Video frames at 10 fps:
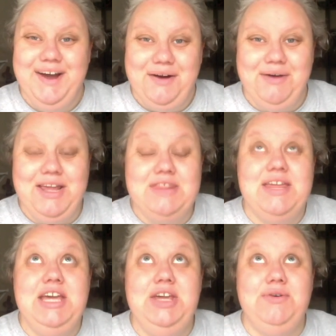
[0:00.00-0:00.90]
All right,
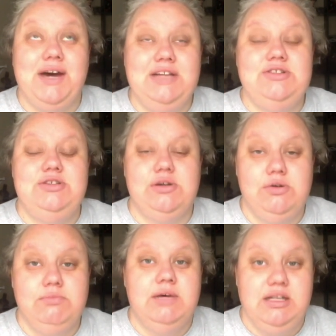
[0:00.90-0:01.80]
thank you guys so
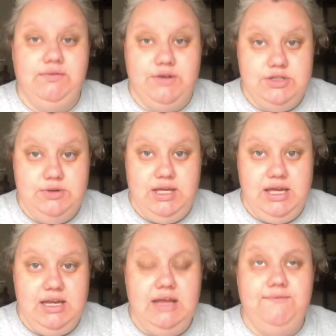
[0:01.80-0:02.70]
much for tuning
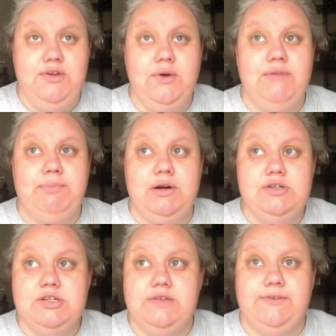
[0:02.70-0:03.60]
in. If you have
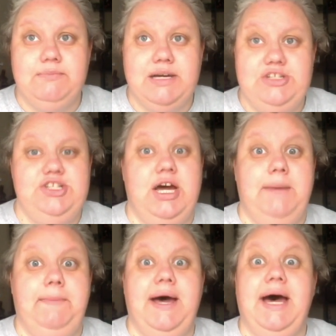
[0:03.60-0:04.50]
purchased from my
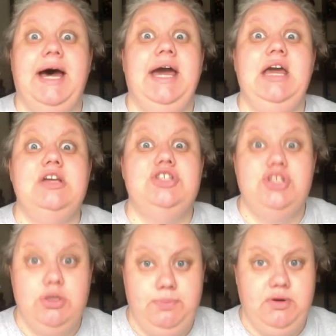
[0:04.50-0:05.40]
shop, I
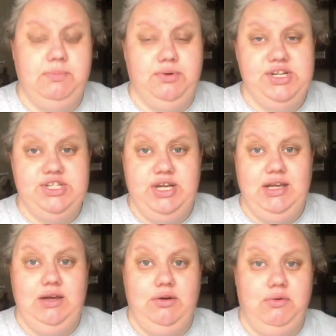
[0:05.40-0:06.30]
super
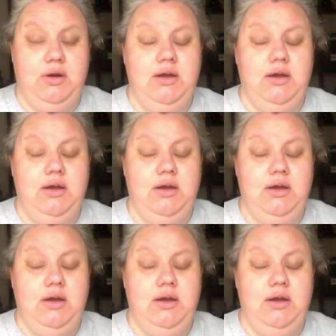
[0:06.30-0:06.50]
appreciate you.